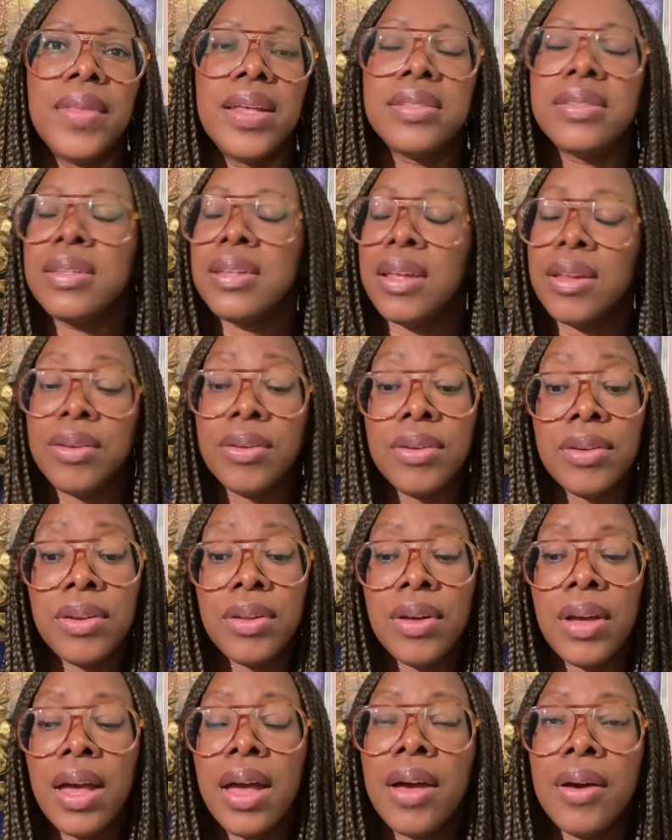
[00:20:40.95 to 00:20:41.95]
I said, I don't
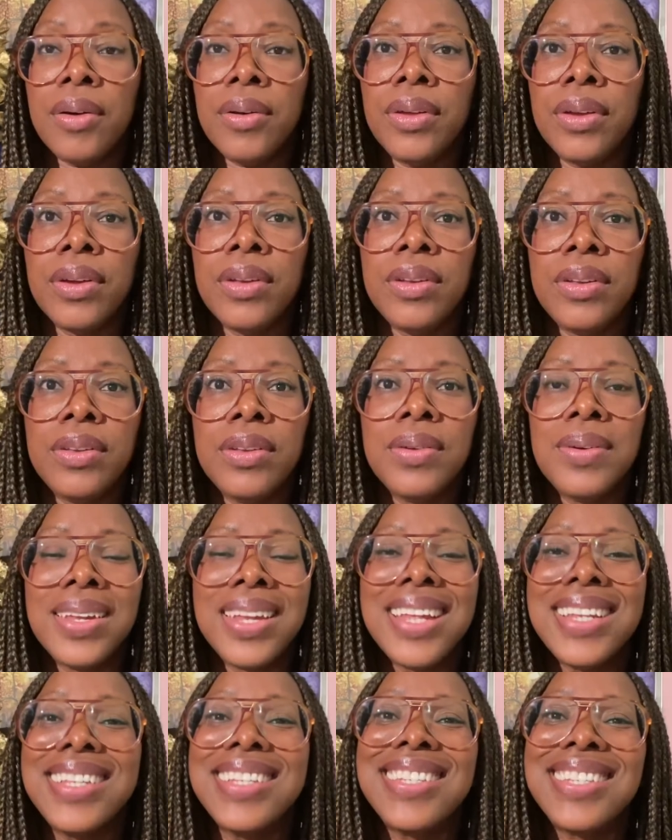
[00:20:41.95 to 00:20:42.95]
know how you're going to do
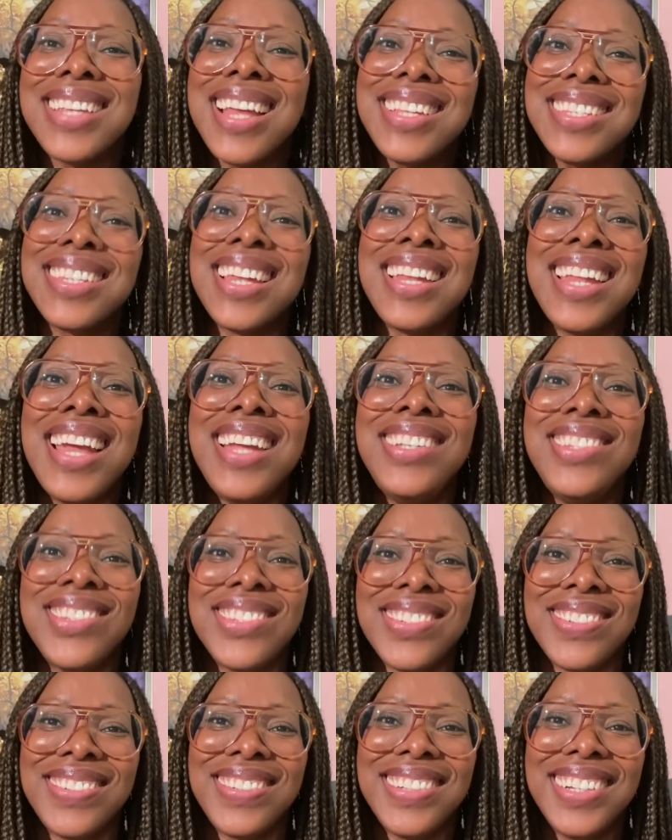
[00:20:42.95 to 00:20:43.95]
it. And he sent an
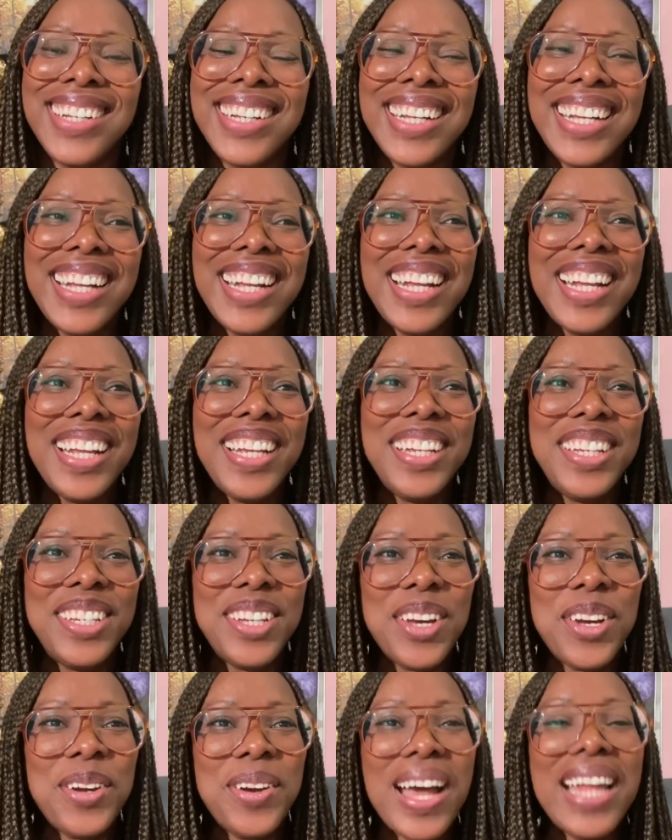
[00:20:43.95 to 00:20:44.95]
angel, you
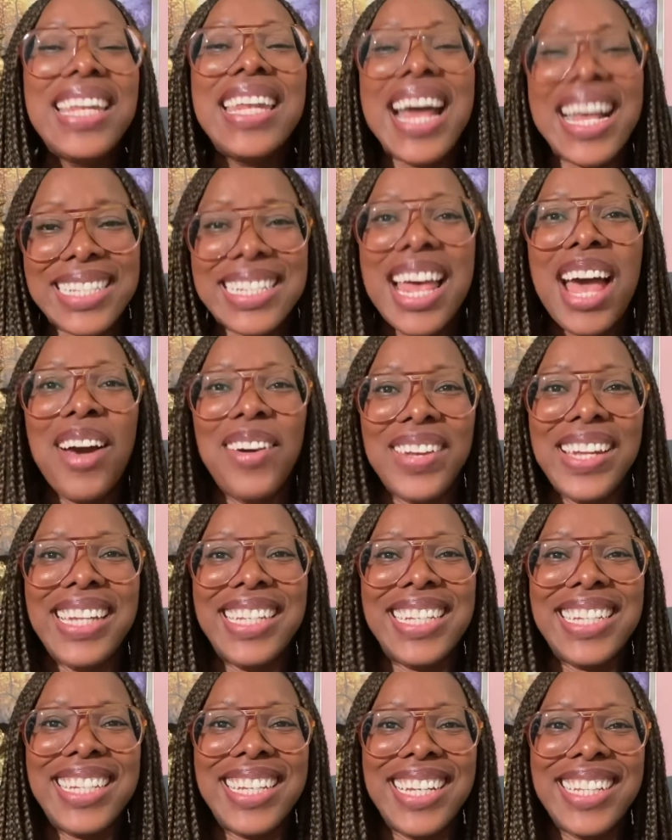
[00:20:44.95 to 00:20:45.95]
know, and that's how he
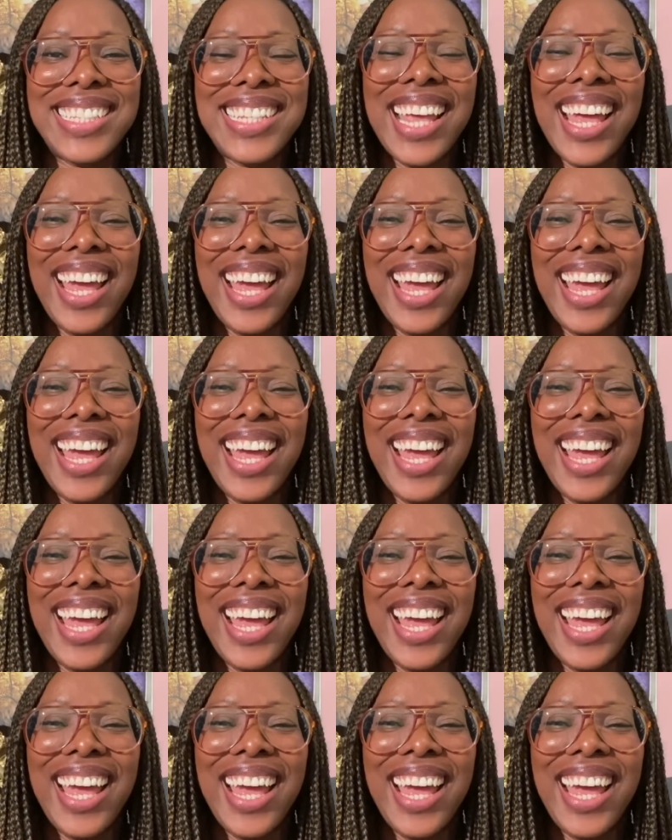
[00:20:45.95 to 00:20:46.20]
did it.